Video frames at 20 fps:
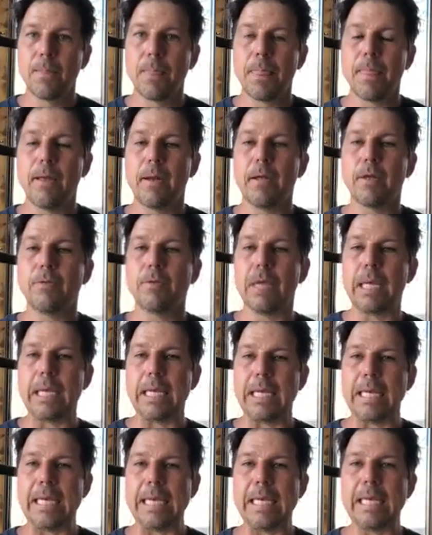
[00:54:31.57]
That is a
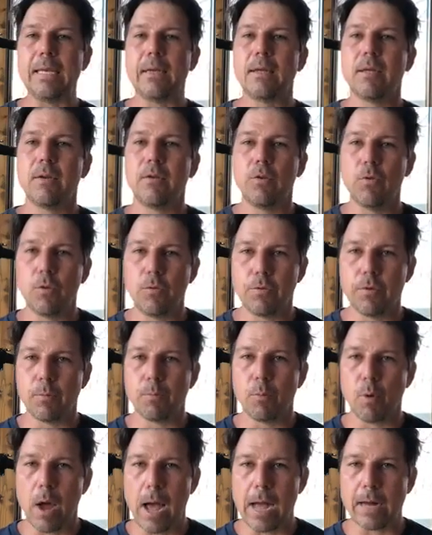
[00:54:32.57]

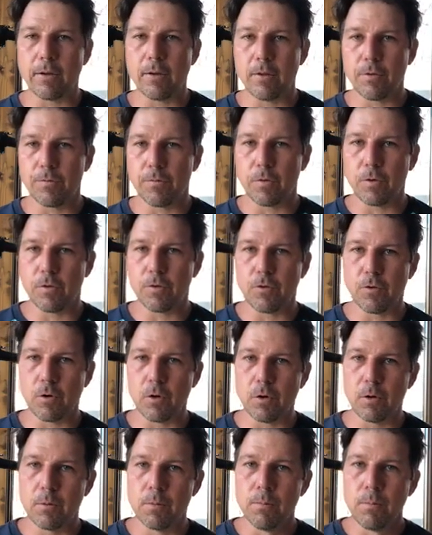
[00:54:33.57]
heat-inducing practice for
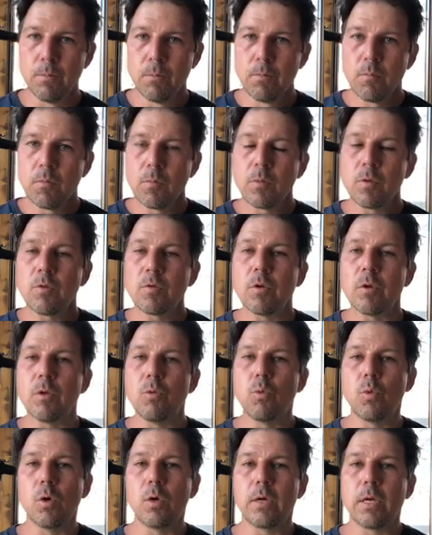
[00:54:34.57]
sure, so
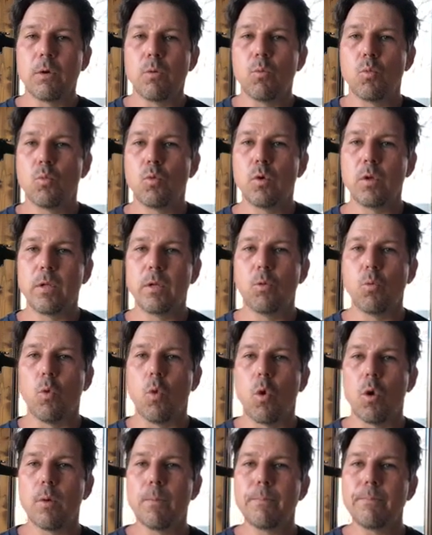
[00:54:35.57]
you will get really
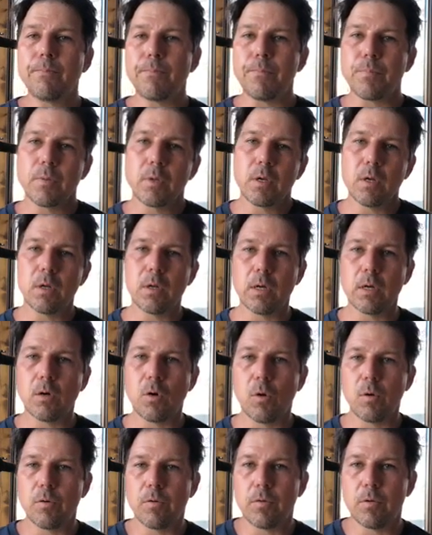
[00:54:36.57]
warm. Could get
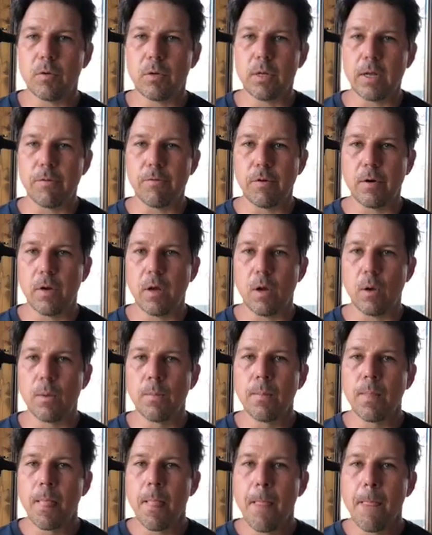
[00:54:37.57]
cold too, you never
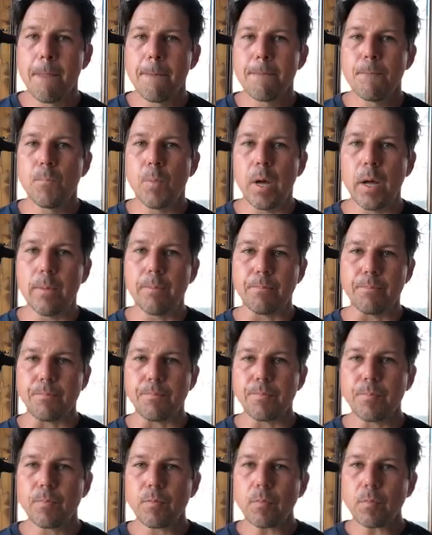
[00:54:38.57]
know. But
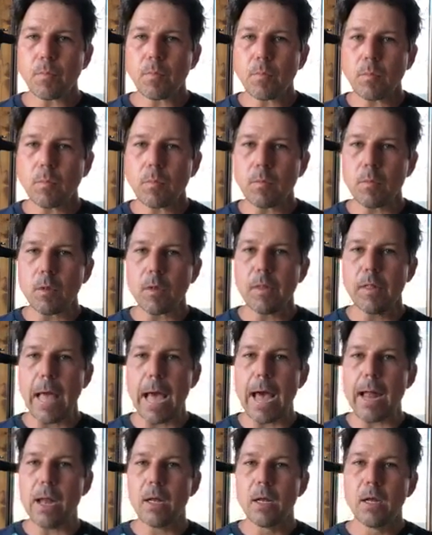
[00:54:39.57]

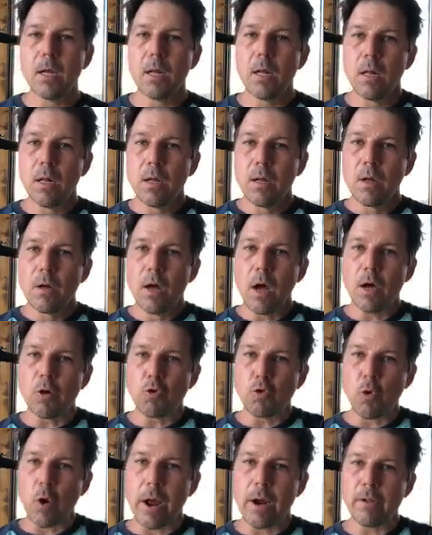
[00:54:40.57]
that
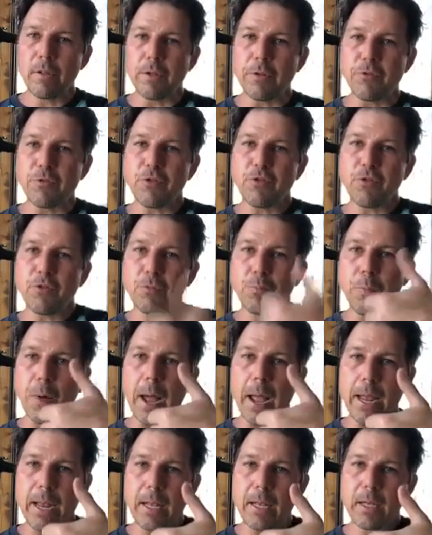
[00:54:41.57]
adrenaline
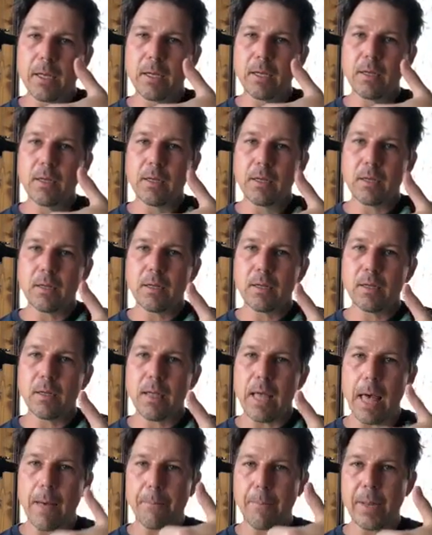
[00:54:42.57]
spike,
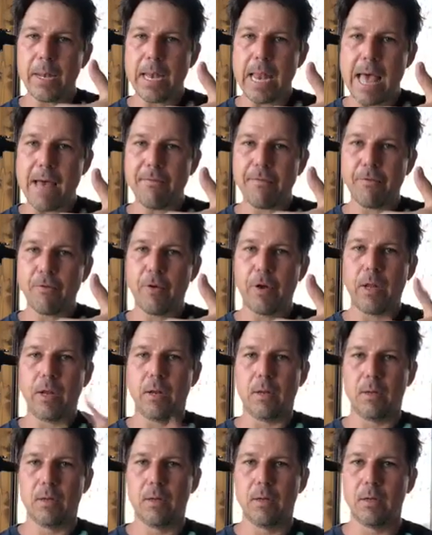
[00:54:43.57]

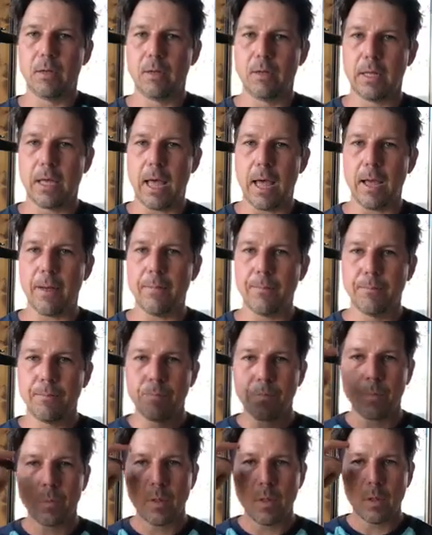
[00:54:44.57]
epinephrine, okay?
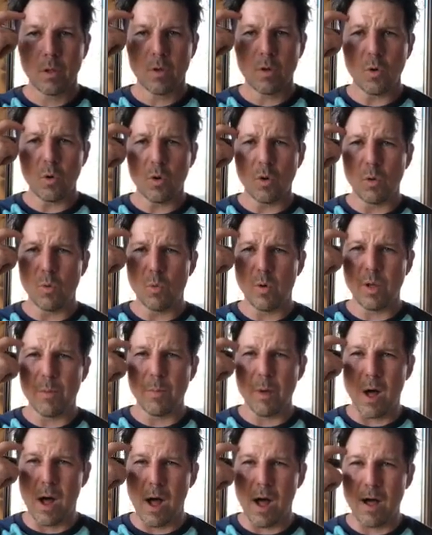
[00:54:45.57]
Google
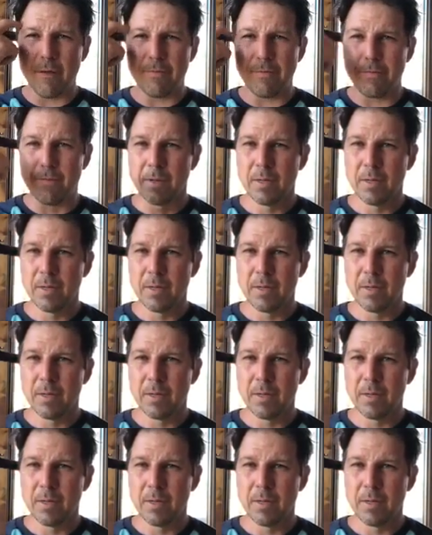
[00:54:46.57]
Wim Hof,